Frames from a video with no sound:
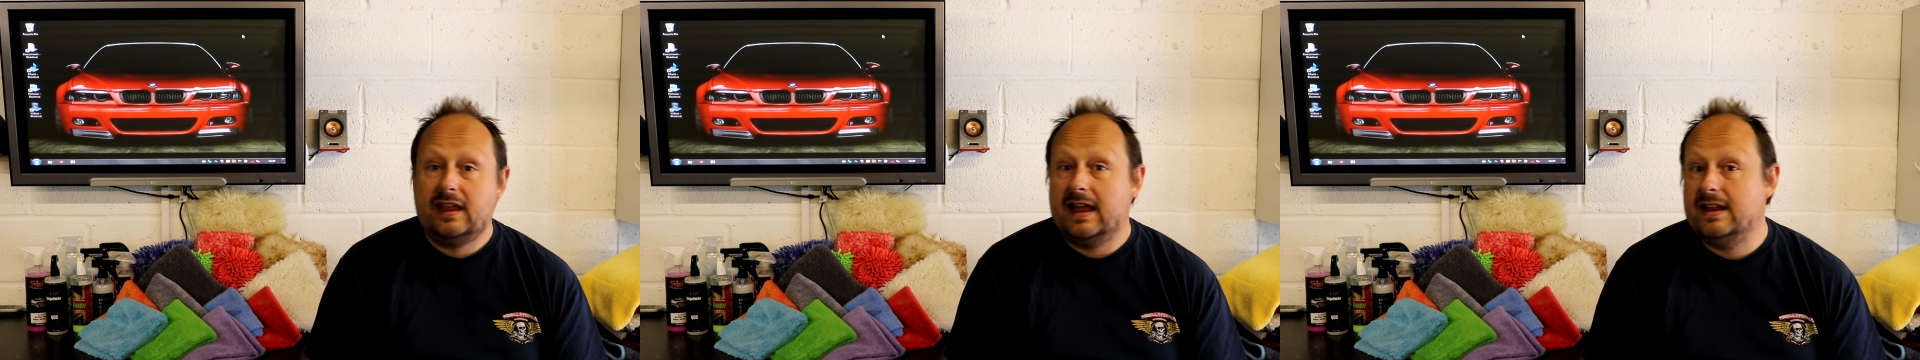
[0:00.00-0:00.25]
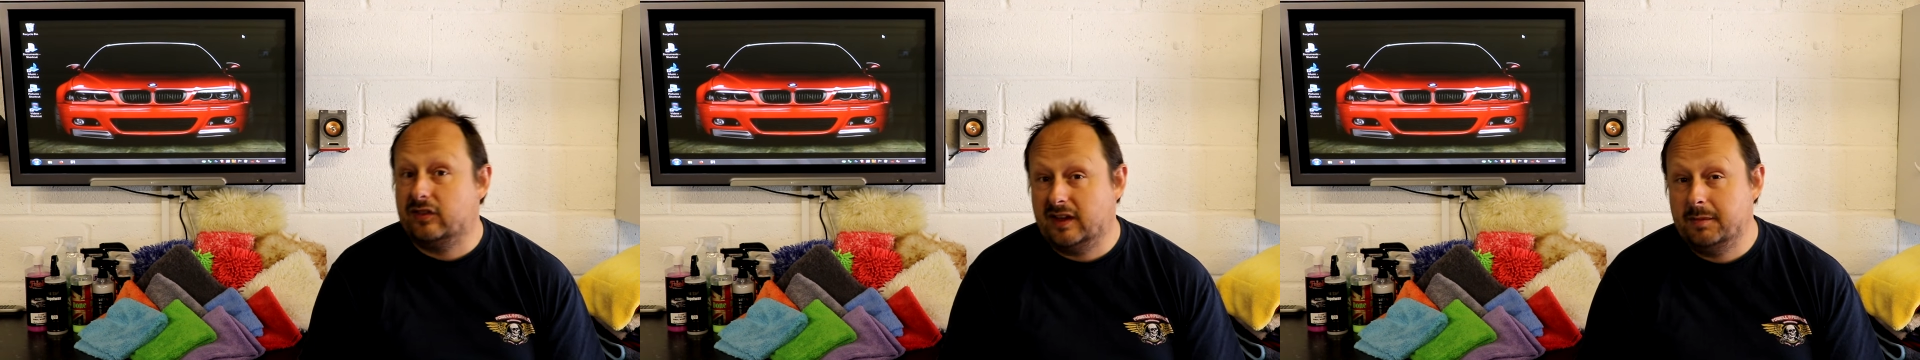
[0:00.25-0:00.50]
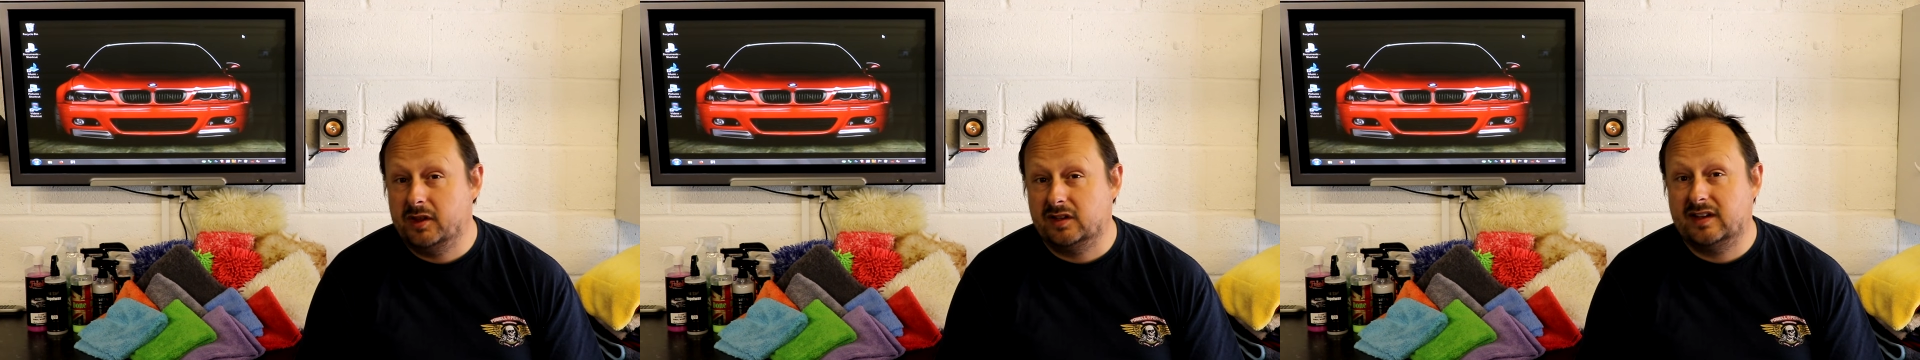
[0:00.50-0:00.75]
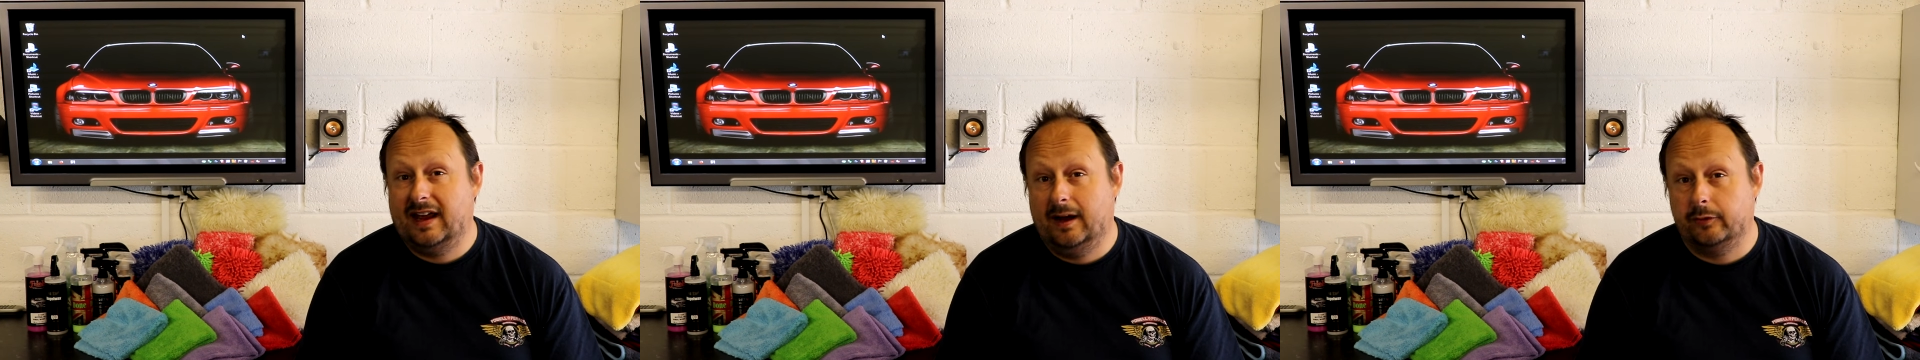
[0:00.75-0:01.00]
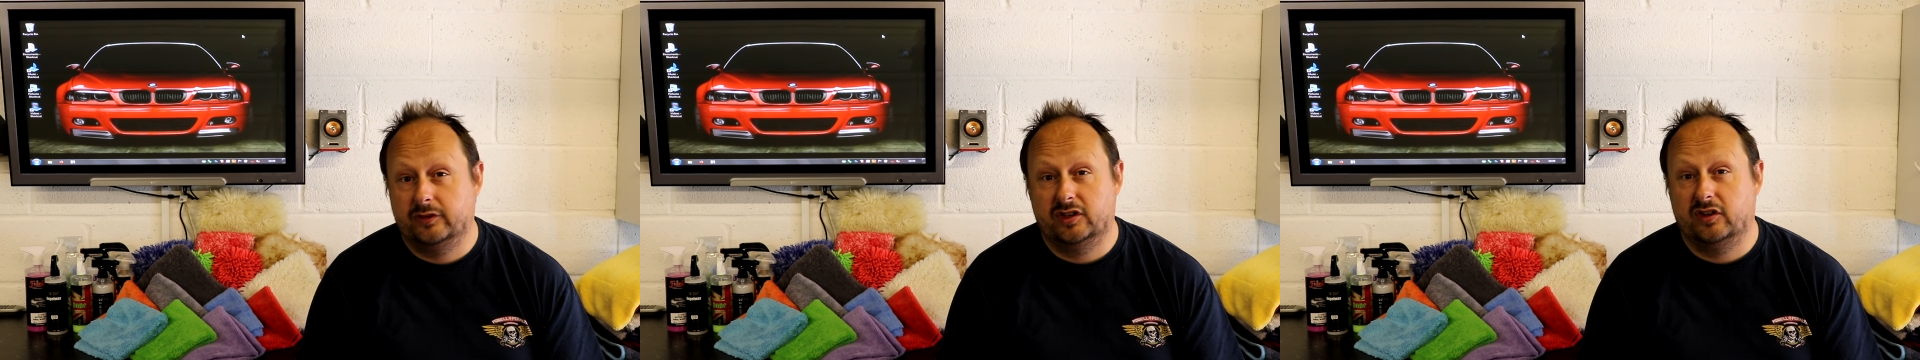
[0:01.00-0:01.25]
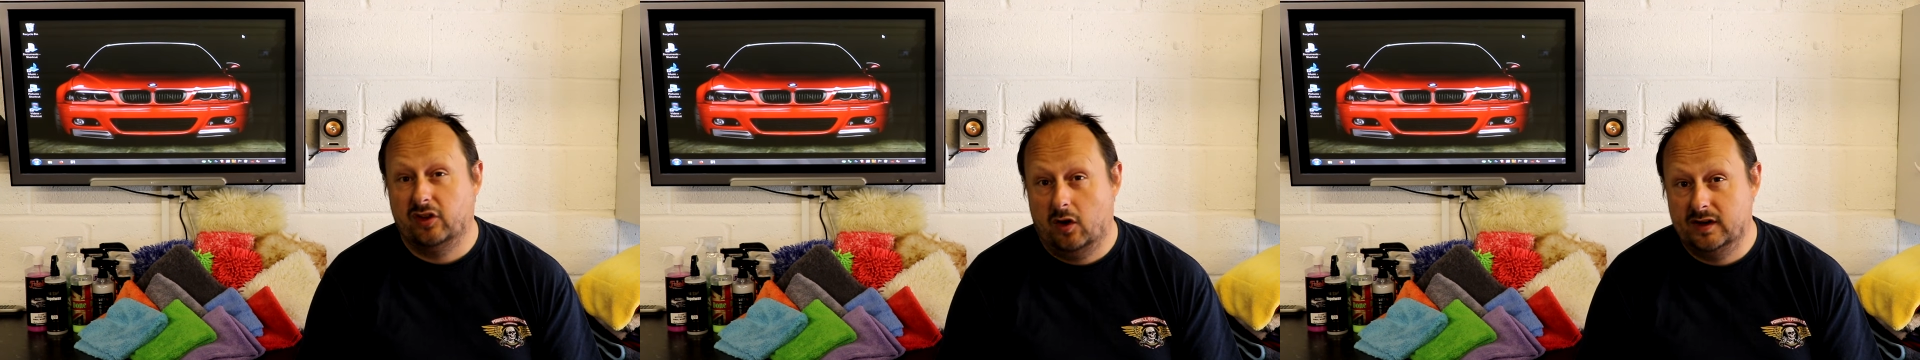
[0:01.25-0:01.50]
And some of the towels are
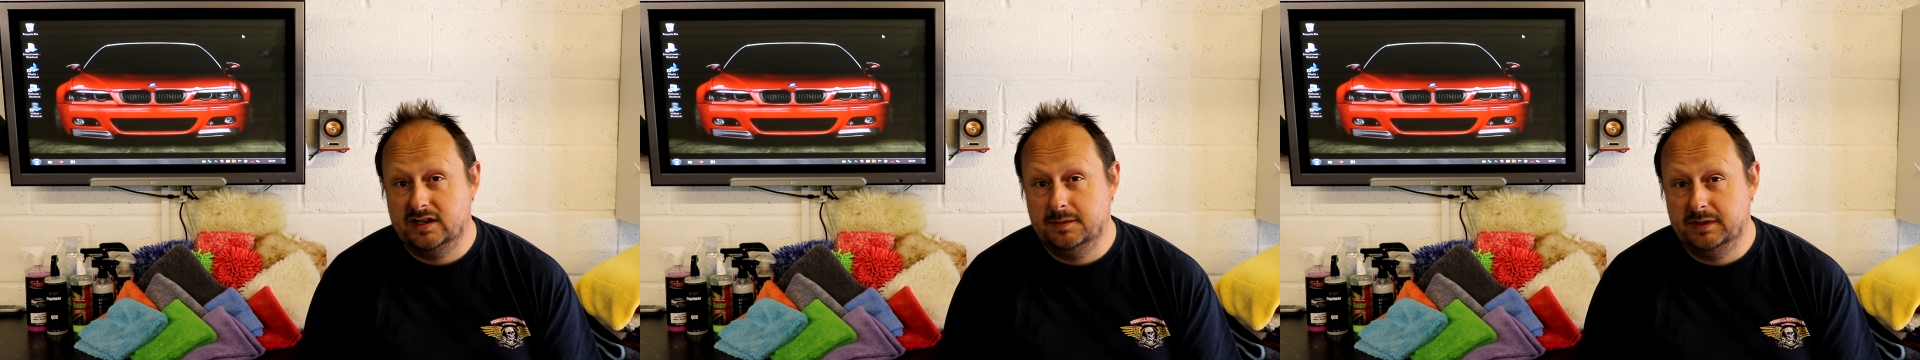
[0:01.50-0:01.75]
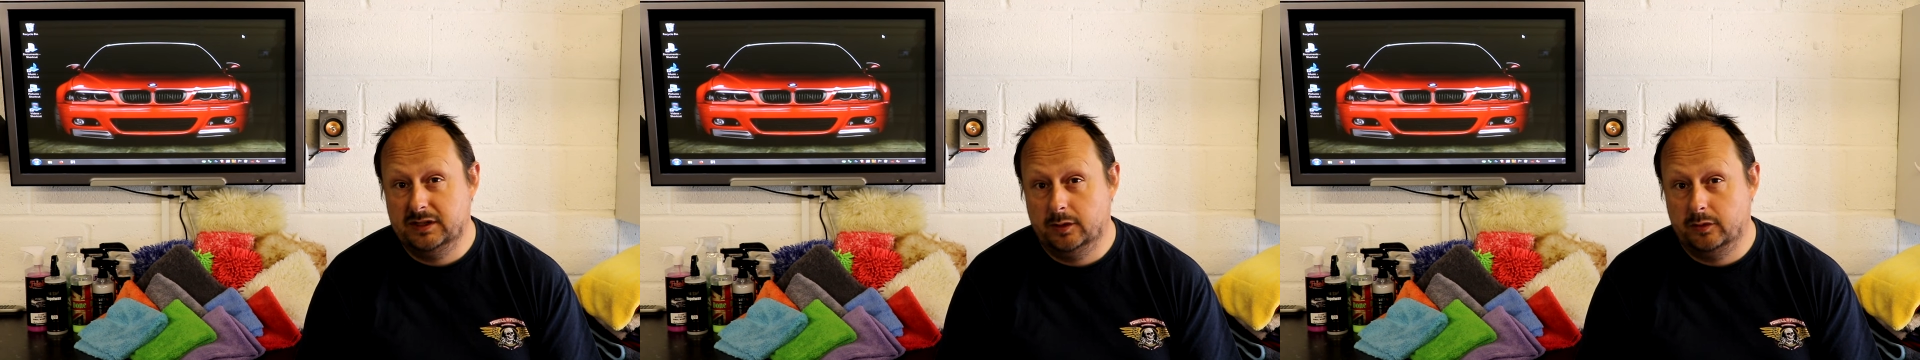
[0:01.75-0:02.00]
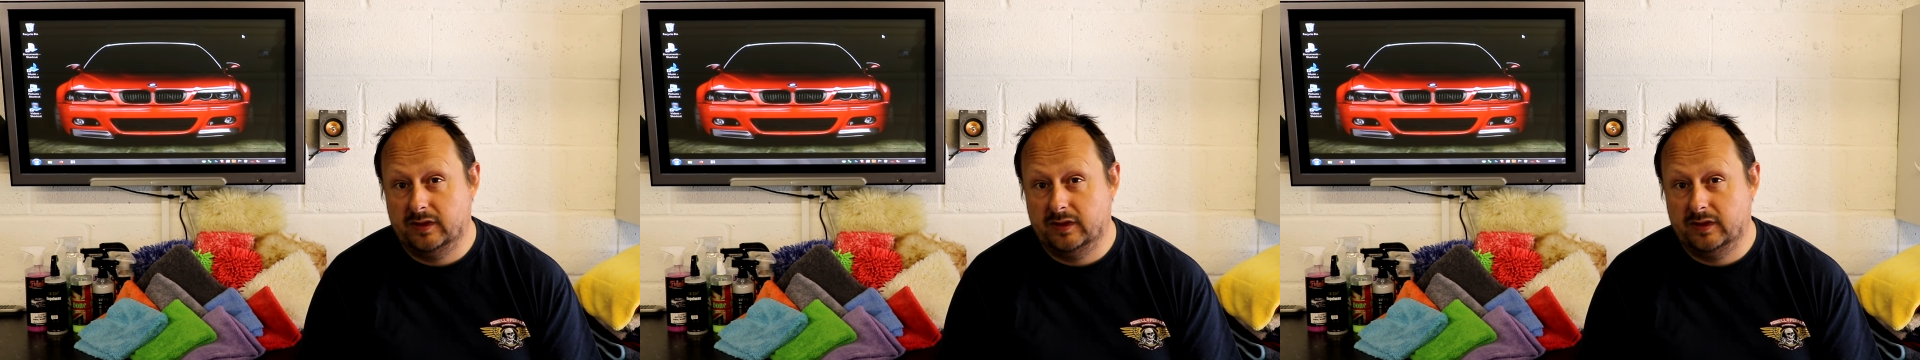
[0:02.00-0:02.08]
designed to be used